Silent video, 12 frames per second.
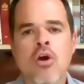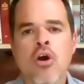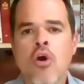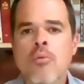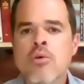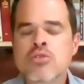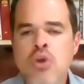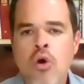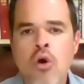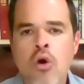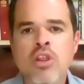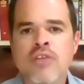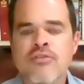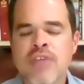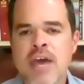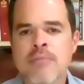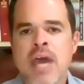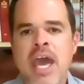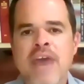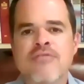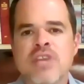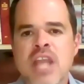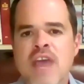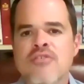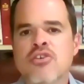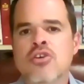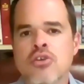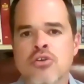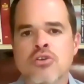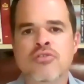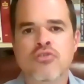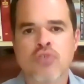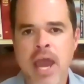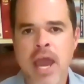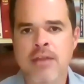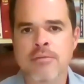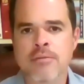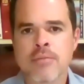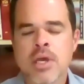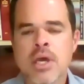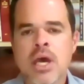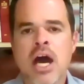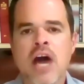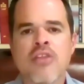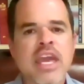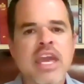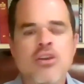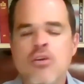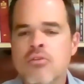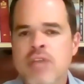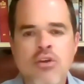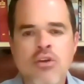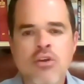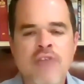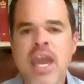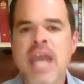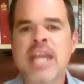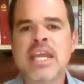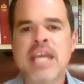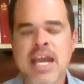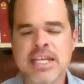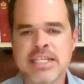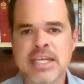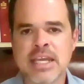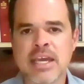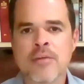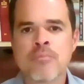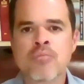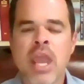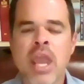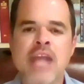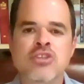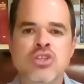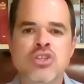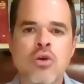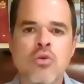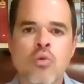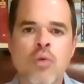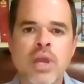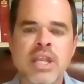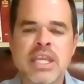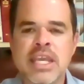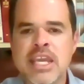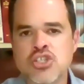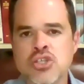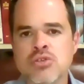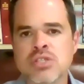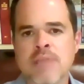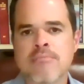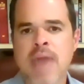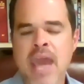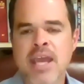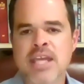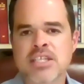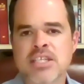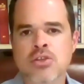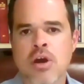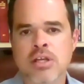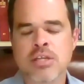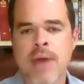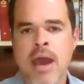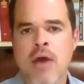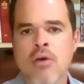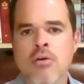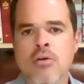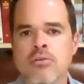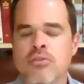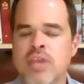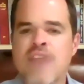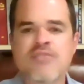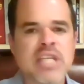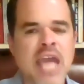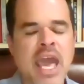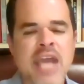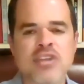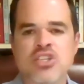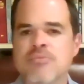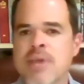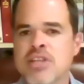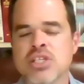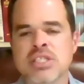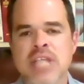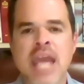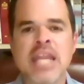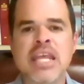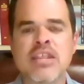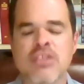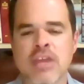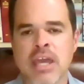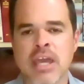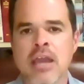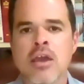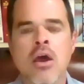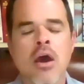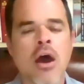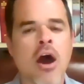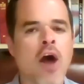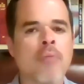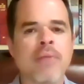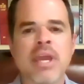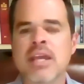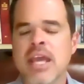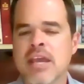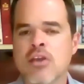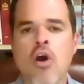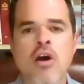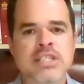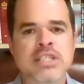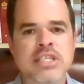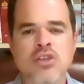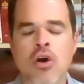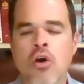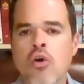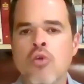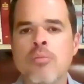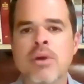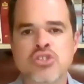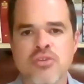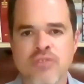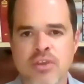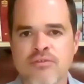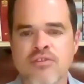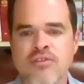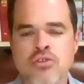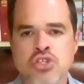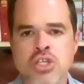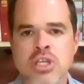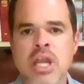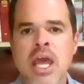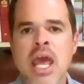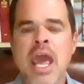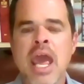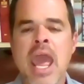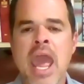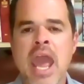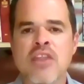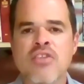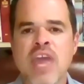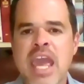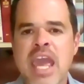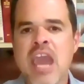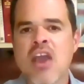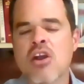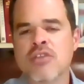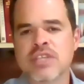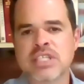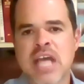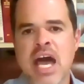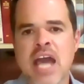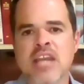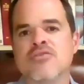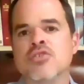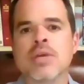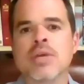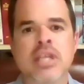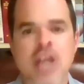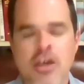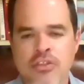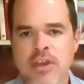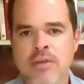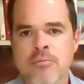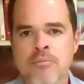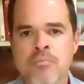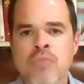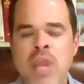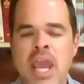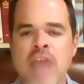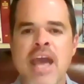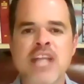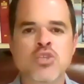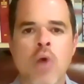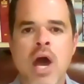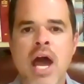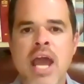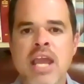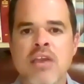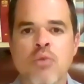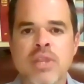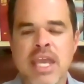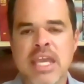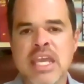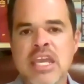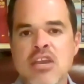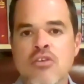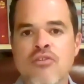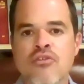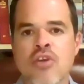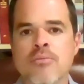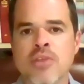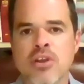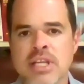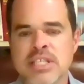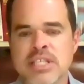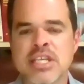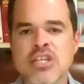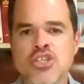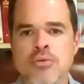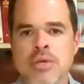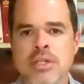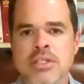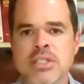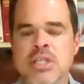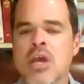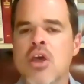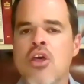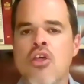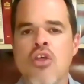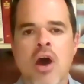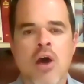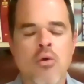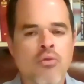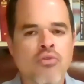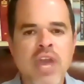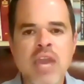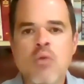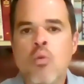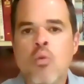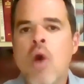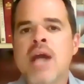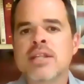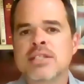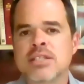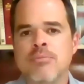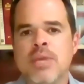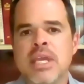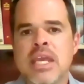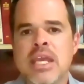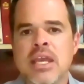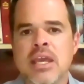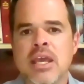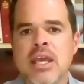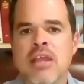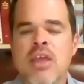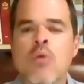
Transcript: almost all of them have never heard of Kratom. Uh, they don't they don't have any idea. And so when the issues that Mac has talked about, the FDA just mentions anything, um, it, it causes a whole bunch of confusion and they err on the side of doing nothing. And that's why when they hear from their constituents, uh, they want to be, they